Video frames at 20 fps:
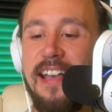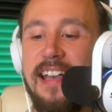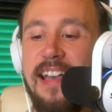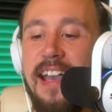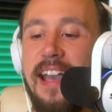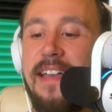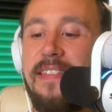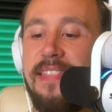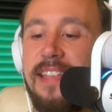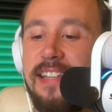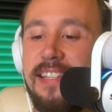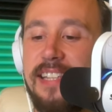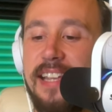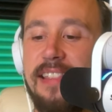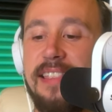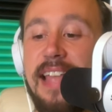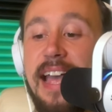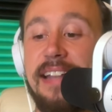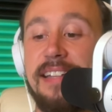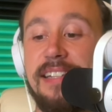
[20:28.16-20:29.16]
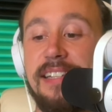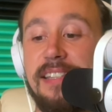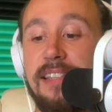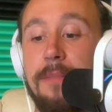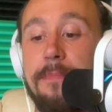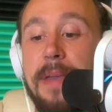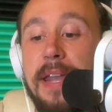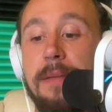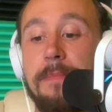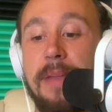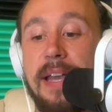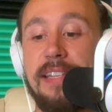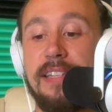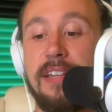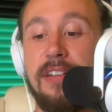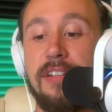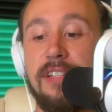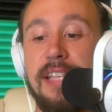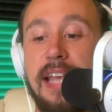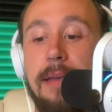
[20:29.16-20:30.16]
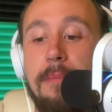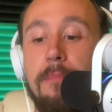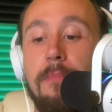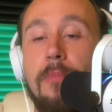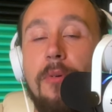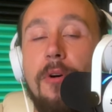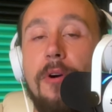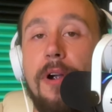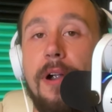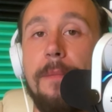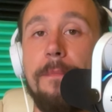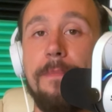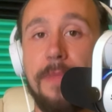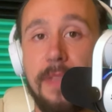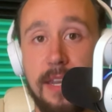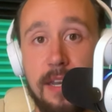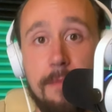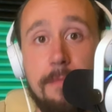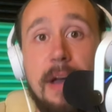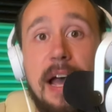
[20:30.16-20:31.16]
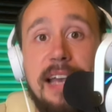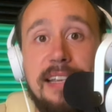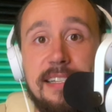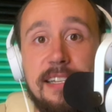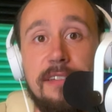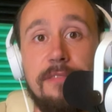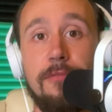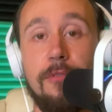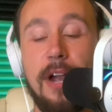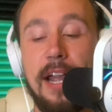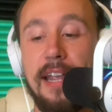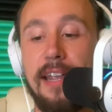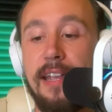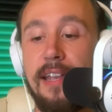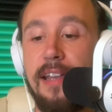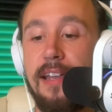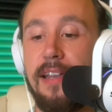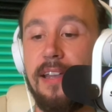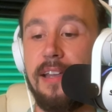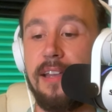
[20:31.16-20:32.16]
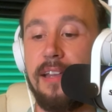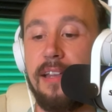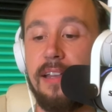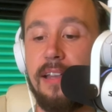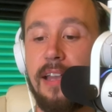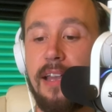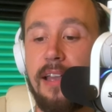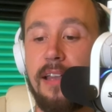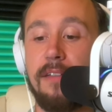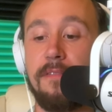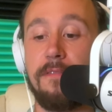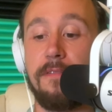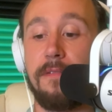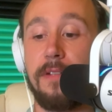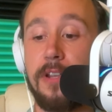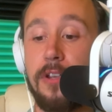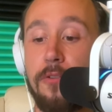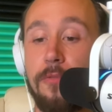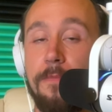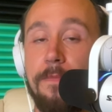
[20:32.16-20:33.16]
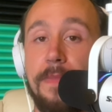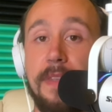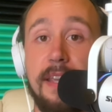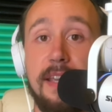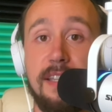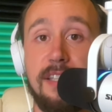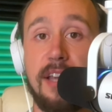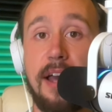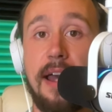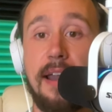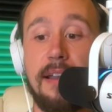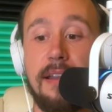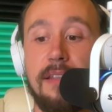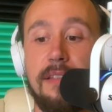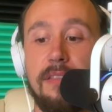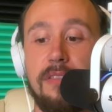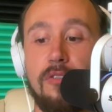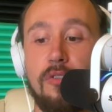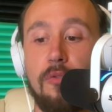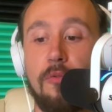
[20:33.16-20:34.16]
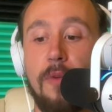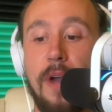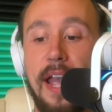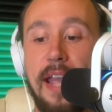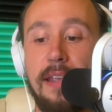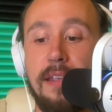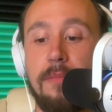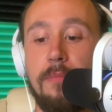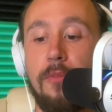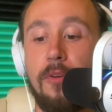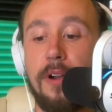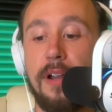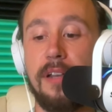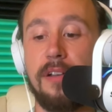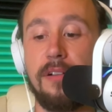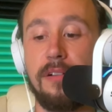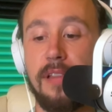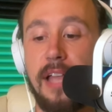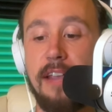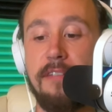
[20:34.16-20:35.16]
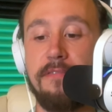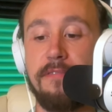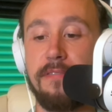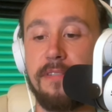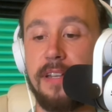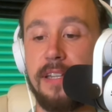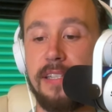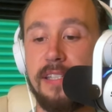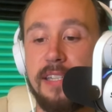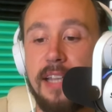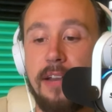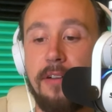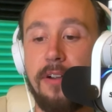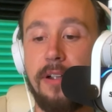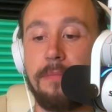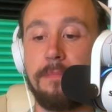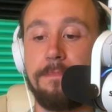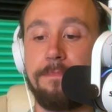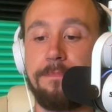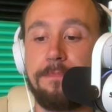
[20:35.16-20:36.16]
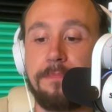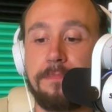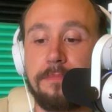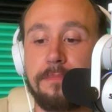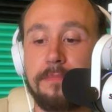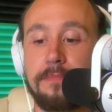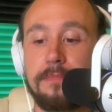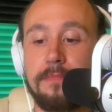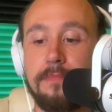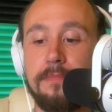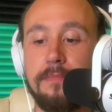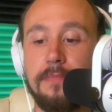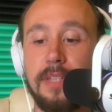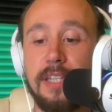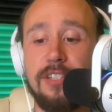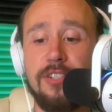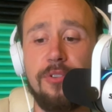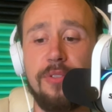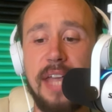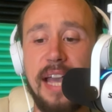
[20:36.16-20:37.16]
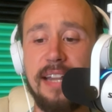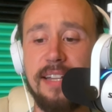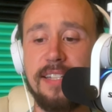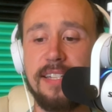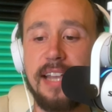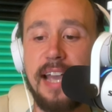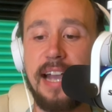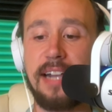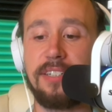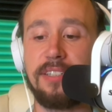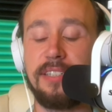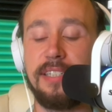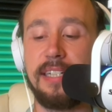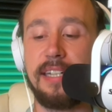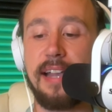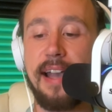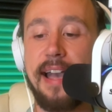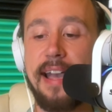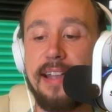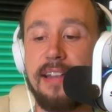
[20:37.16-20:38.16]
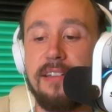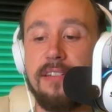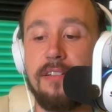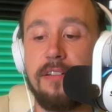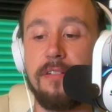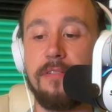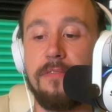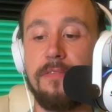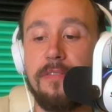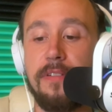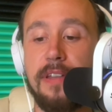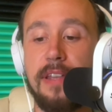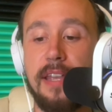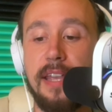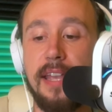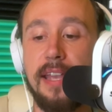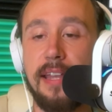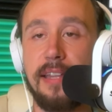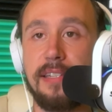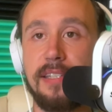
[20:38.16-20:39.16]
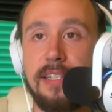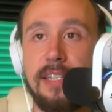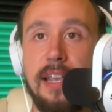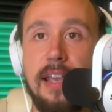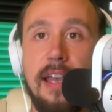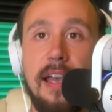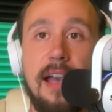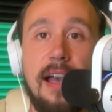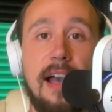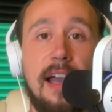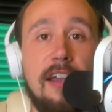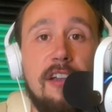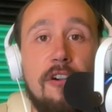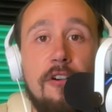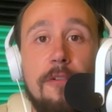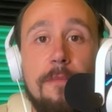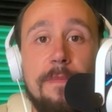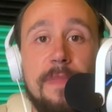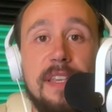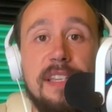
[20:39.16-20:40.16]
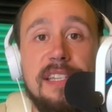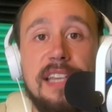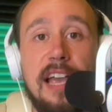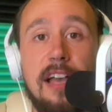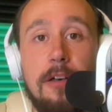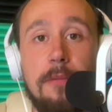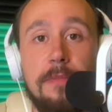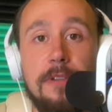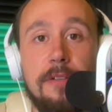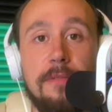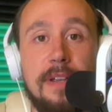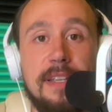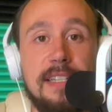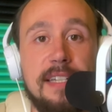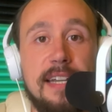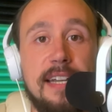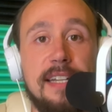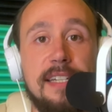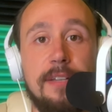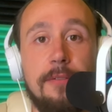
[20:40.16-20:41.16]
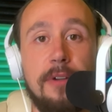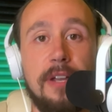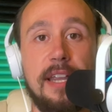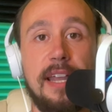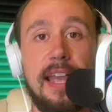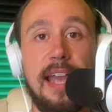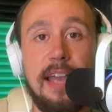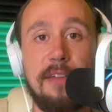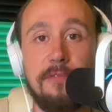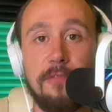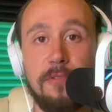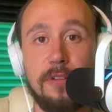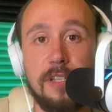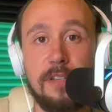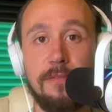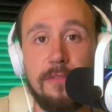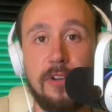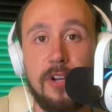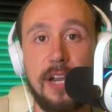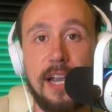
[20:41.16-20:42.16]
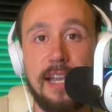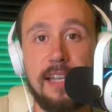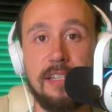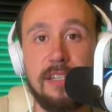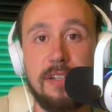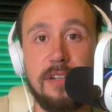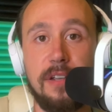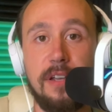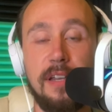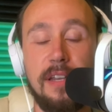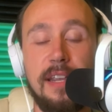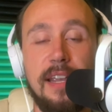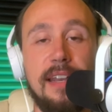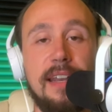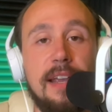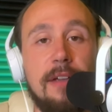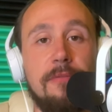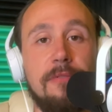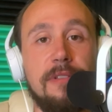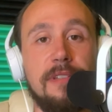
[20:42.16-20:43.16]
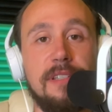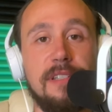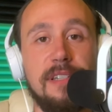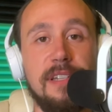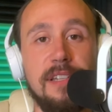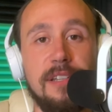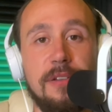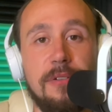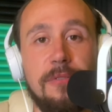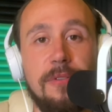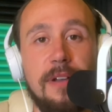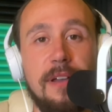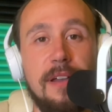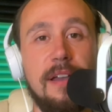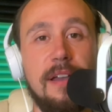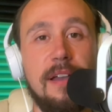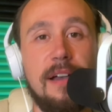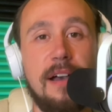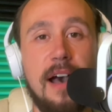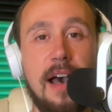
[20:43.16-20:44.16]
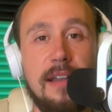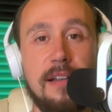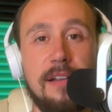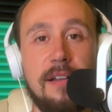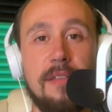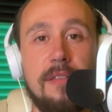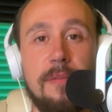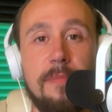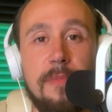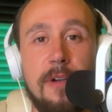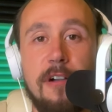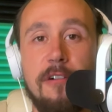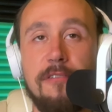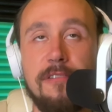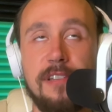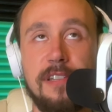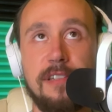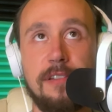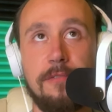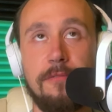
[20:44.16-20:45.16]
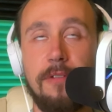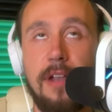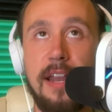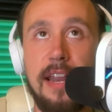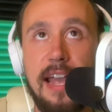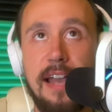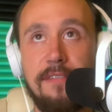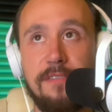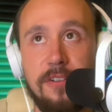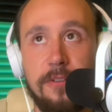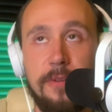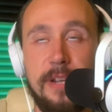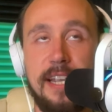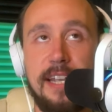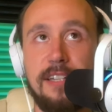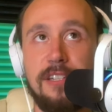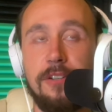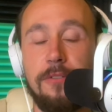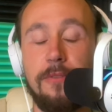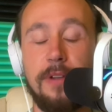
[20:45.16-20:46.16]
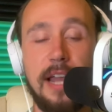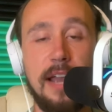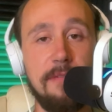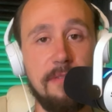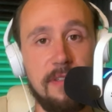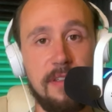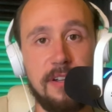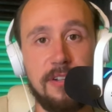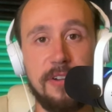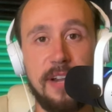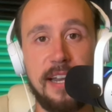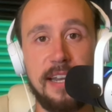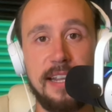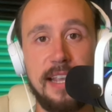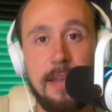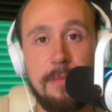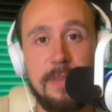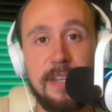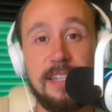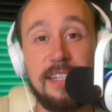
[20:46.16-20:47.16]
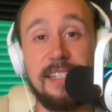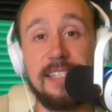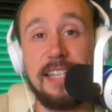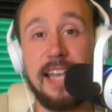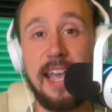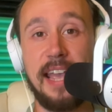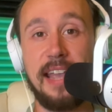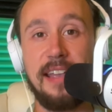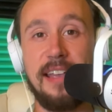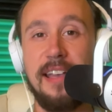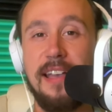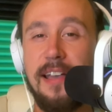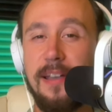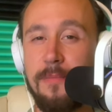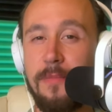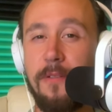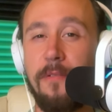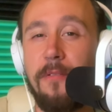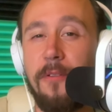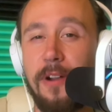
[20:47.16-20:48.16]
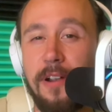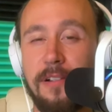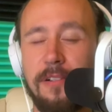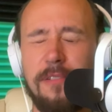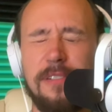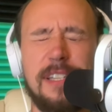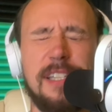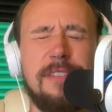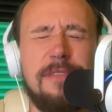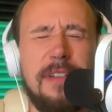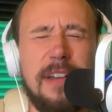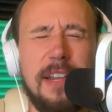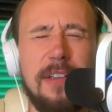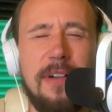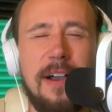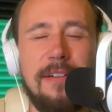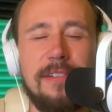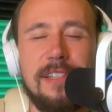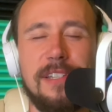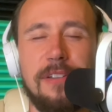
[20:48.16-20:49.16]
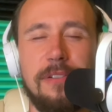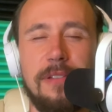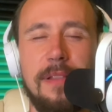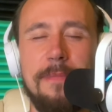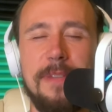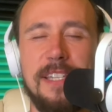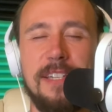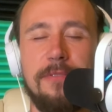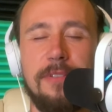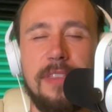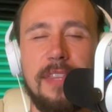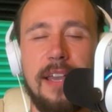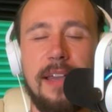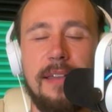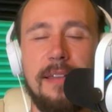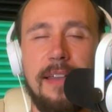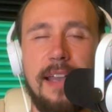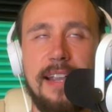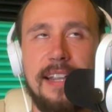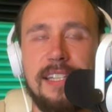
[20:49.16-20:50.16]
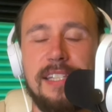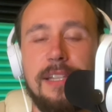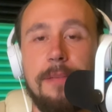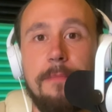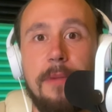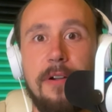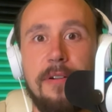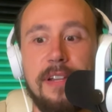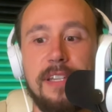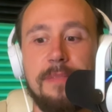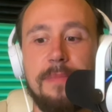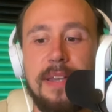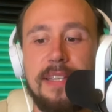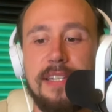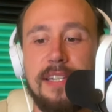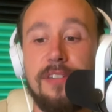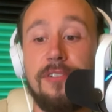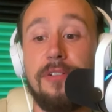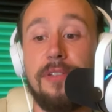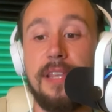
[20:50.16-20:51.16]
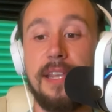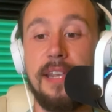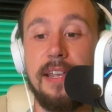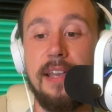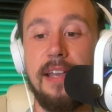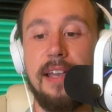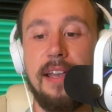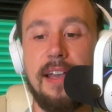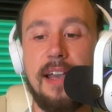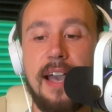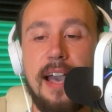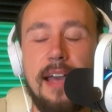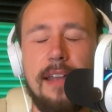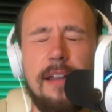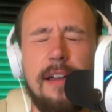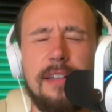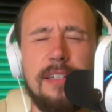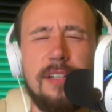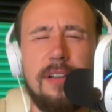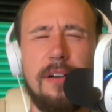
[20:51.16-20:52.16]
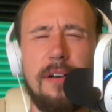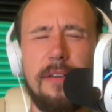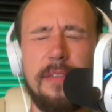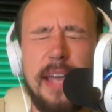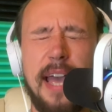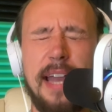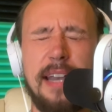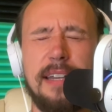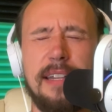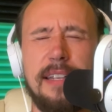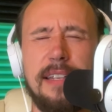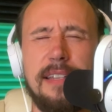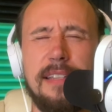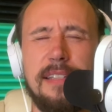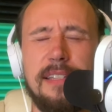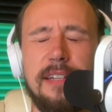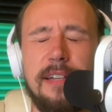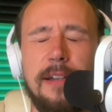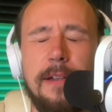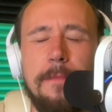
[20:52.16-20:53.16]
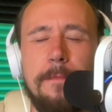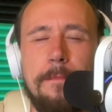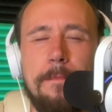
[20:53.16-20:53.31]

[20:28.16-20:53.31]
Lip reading: And they said that's the main message is that more in a positive way for you is on the way, more in your life, etc. So that's actually kind of it. I hope this helped resonate to whatever was for your highest good, and I will see you on another post right after we get to whatever they're trying to get me to say before I close this video out. So let me see what I guess the bonus message or the add on to all that is here.